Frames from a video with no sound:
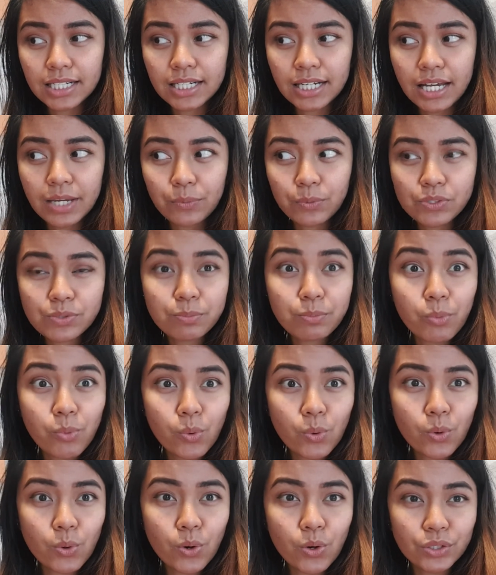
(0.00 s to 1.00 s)
I was
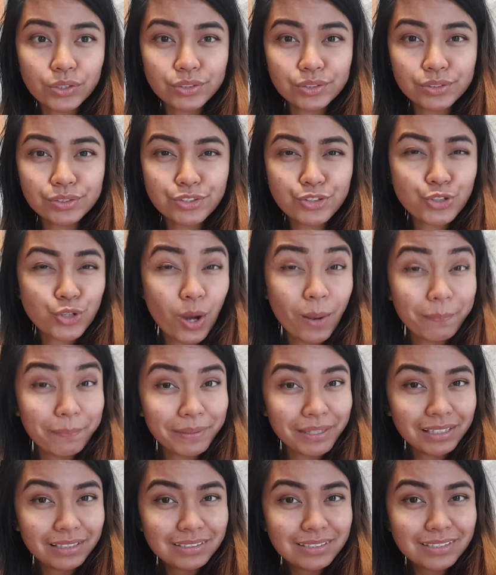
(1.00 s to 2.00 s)
more on
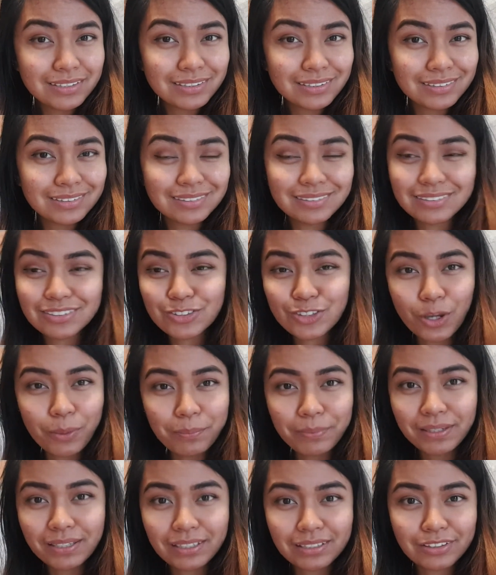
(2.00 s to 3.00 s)
shopping
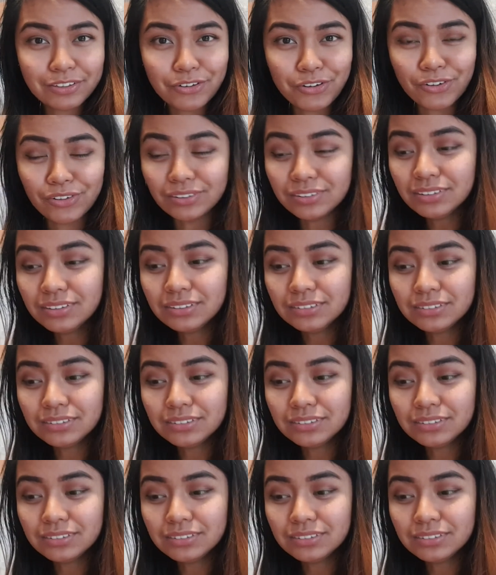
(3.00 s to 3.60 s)
and all